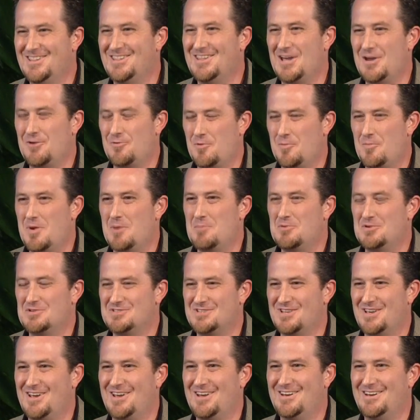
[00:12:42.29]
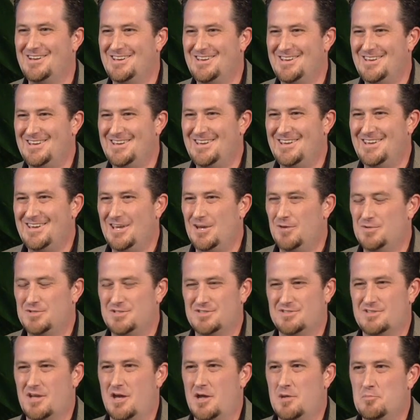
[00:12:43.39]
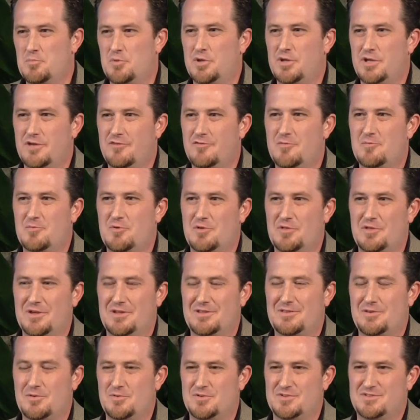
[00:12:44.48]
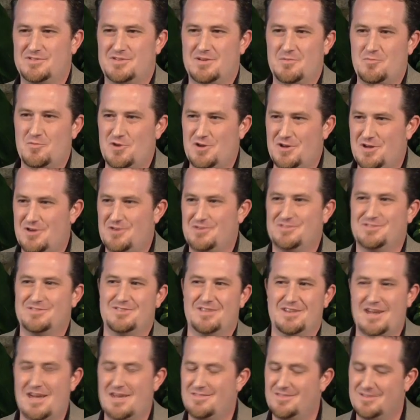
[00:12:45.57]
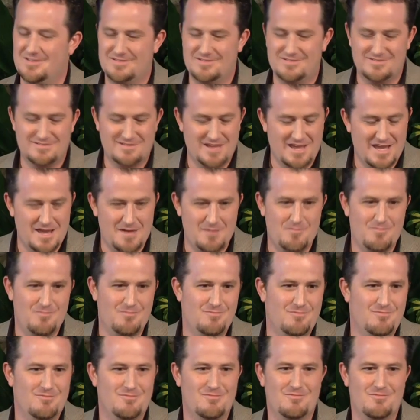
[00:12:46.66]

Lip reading: Lan remembers that. It was just unbelievable that there was someone else that had the same